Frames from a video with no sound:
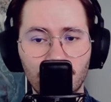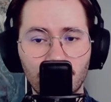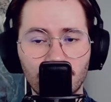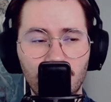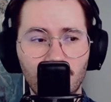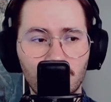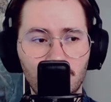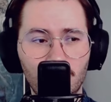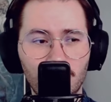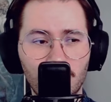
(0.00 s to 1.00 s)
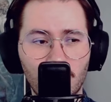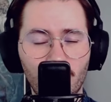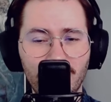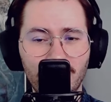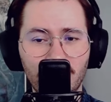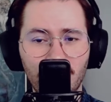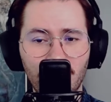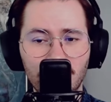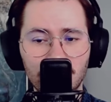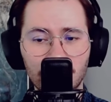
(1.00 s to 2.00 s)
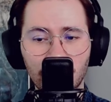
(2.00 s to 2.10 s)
don't really want 2 in your opening hand,